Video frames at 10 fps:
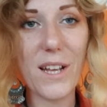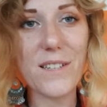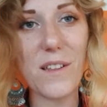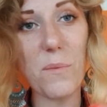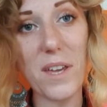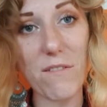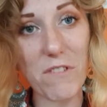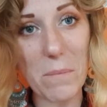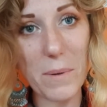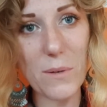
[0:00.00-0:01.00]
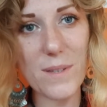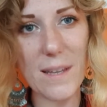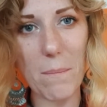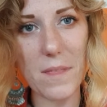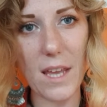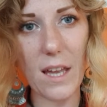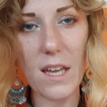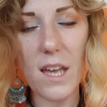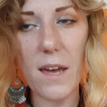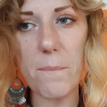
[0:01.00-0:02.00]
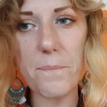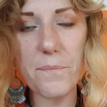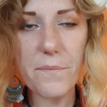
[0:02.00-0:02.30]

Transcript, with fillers: so that we can rebuild something. Um,